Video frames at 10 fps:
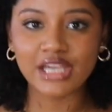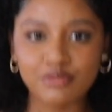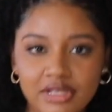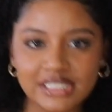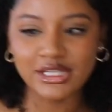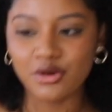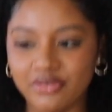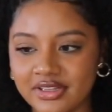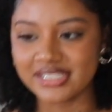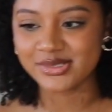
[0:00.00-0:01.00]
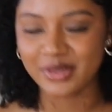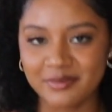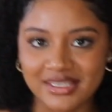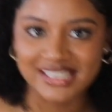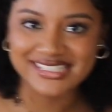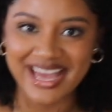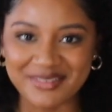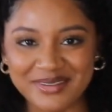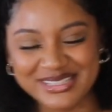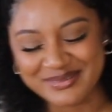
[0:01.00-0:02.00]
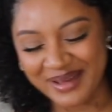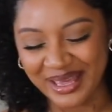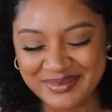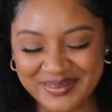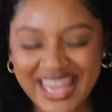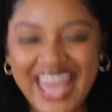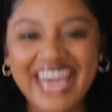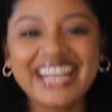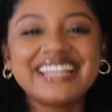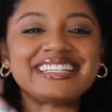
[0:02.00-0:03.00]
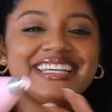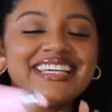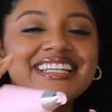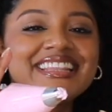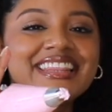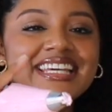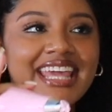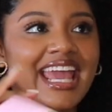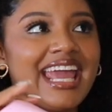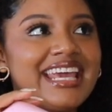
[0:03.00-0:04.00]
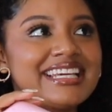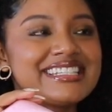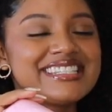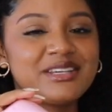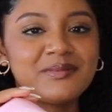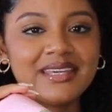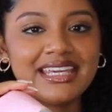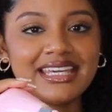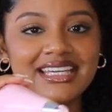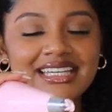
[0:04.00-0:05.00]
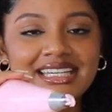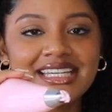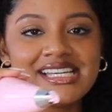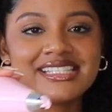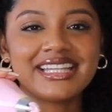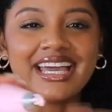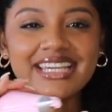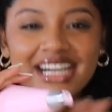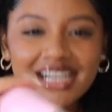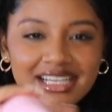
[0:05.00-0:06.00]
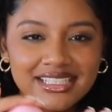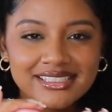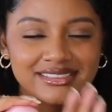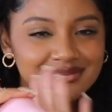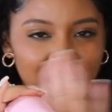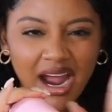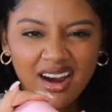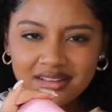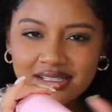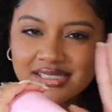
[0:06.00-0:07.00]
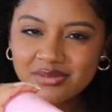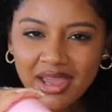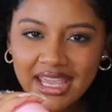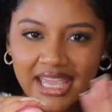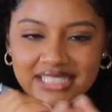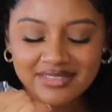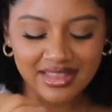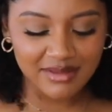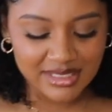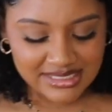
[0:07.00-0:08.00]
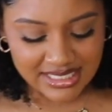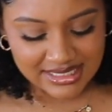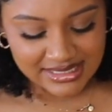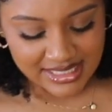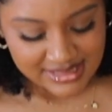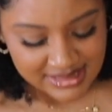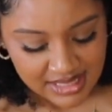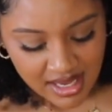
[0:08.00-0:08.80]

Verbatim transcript: to get really low for this one because I'm about to pipe, and I need the cake to be, like, parallel to my hand, if that makes any sense.